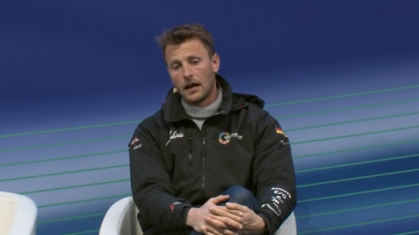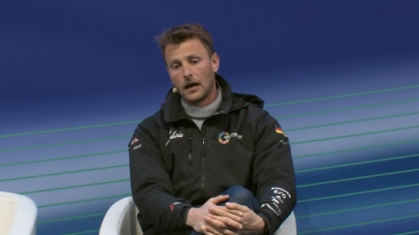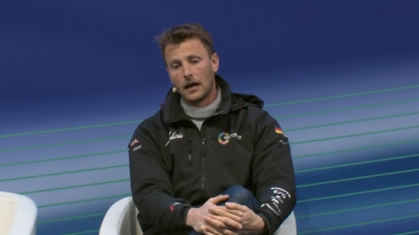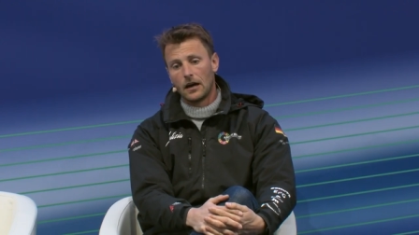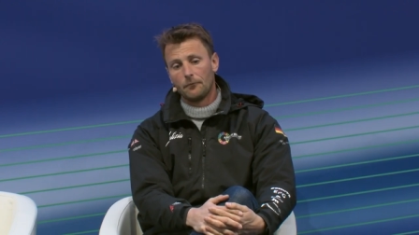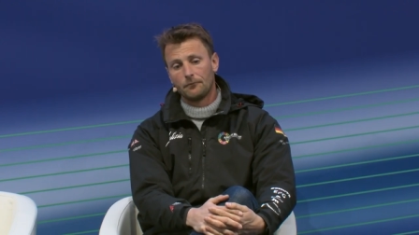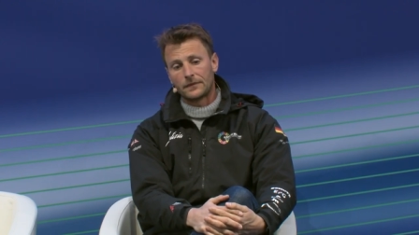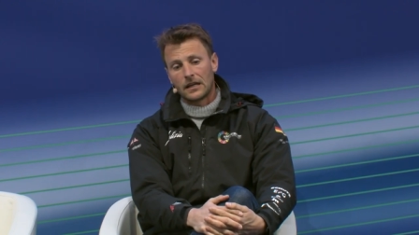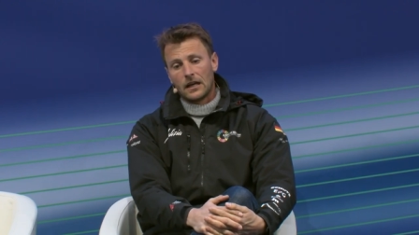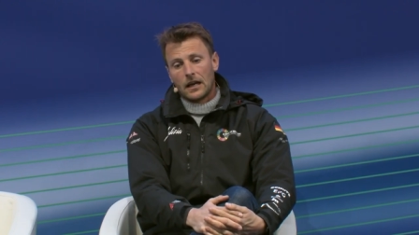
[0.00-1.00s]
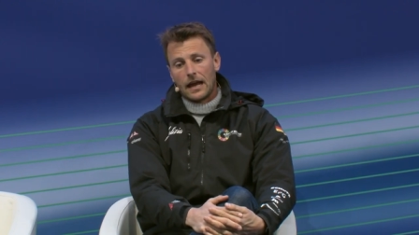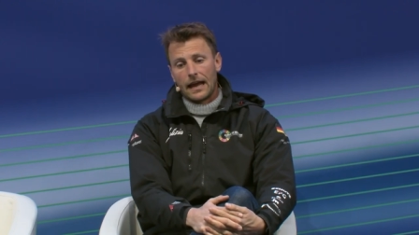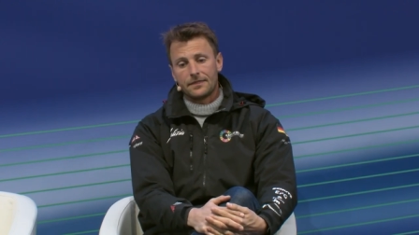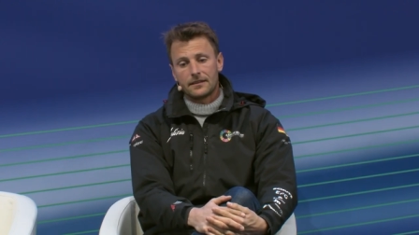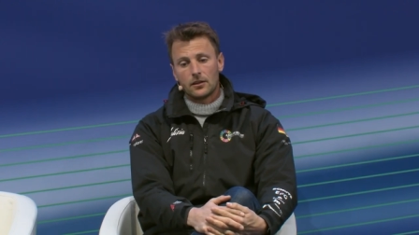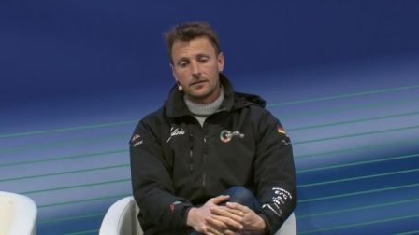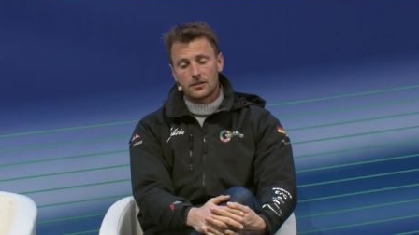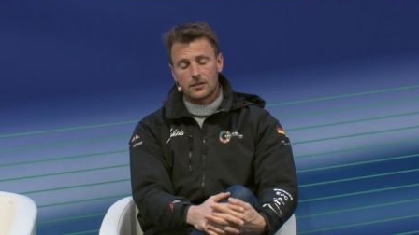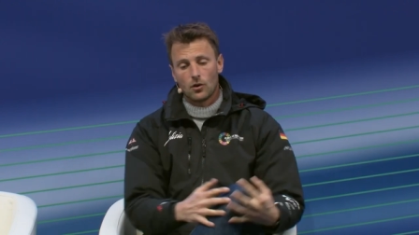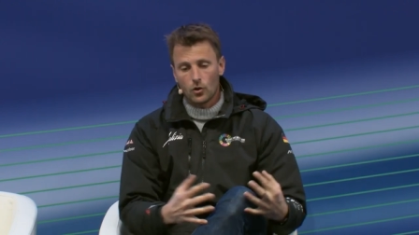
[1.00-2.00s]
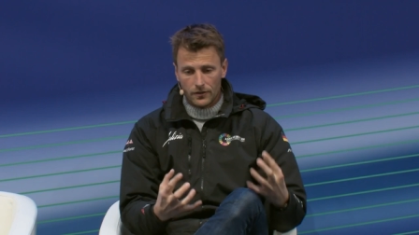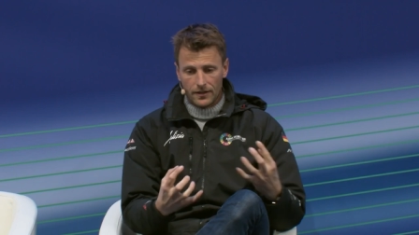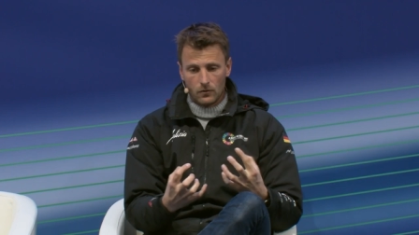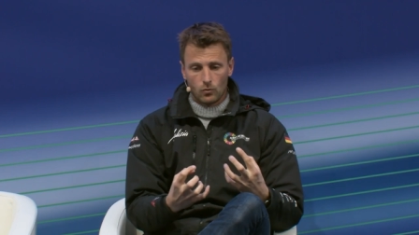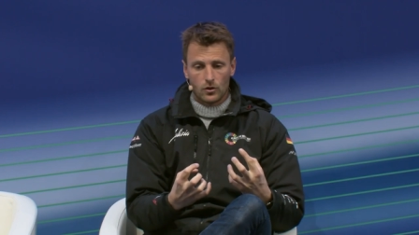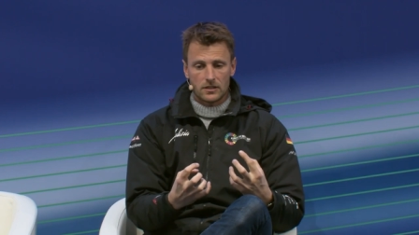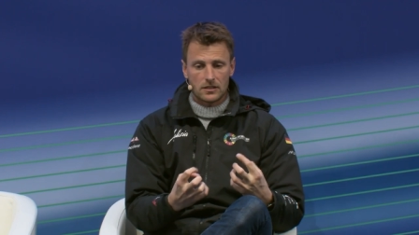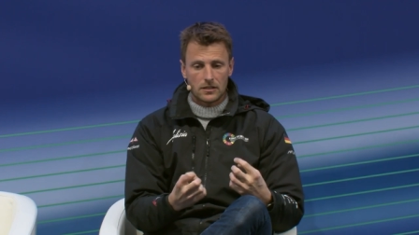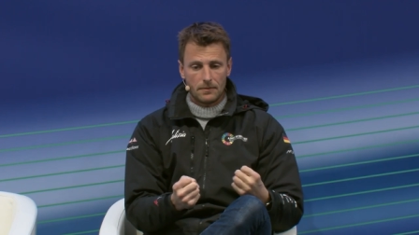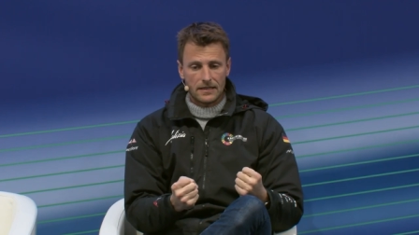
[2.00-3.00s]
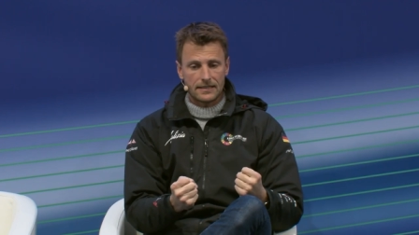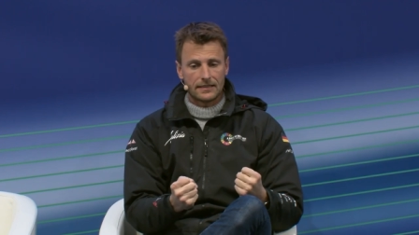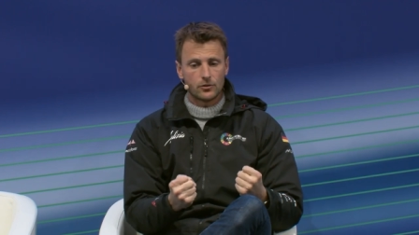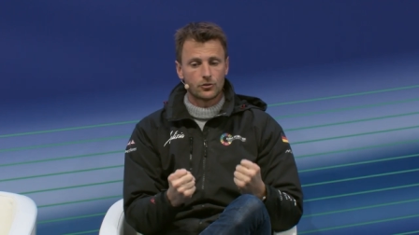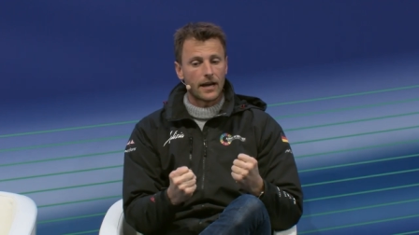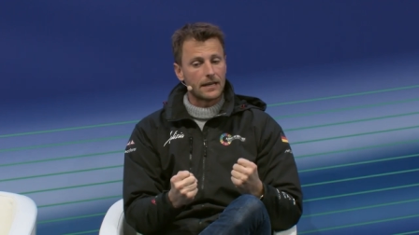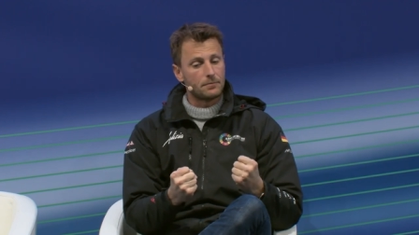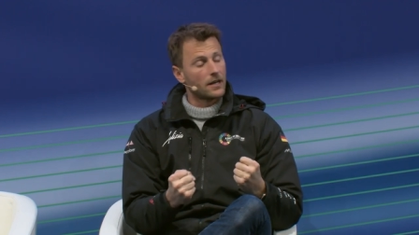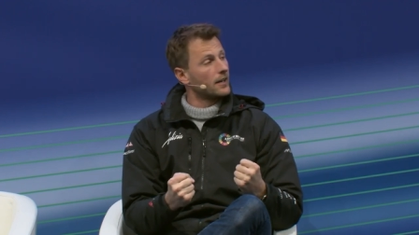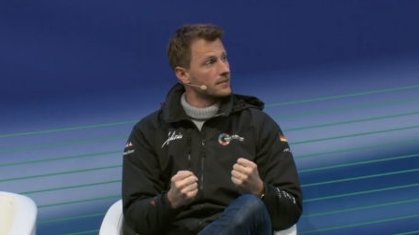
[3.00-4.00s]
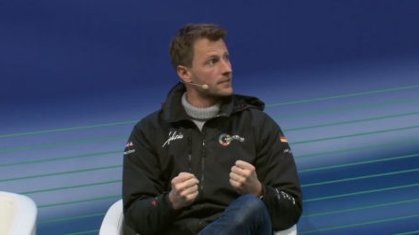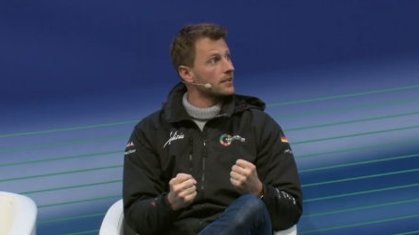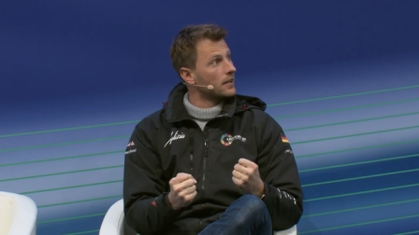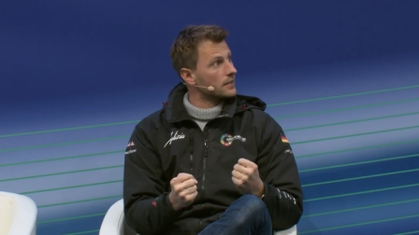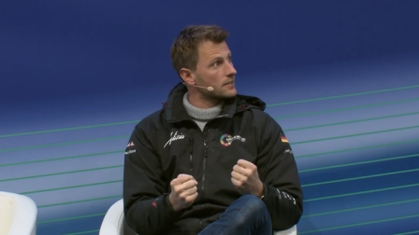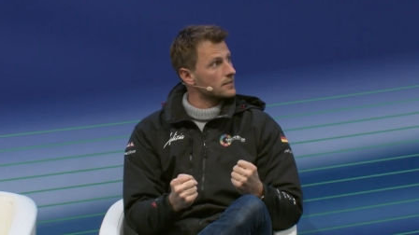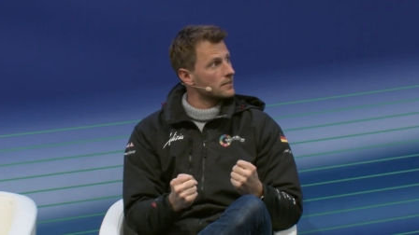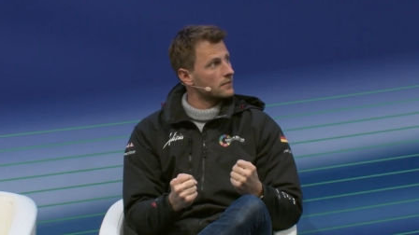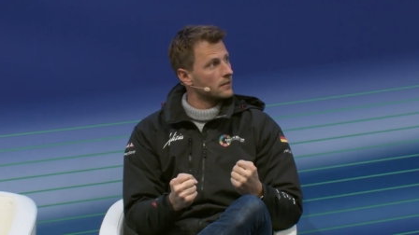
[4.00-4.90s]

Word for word: um, and the the slogan then was basically "Unite behind science."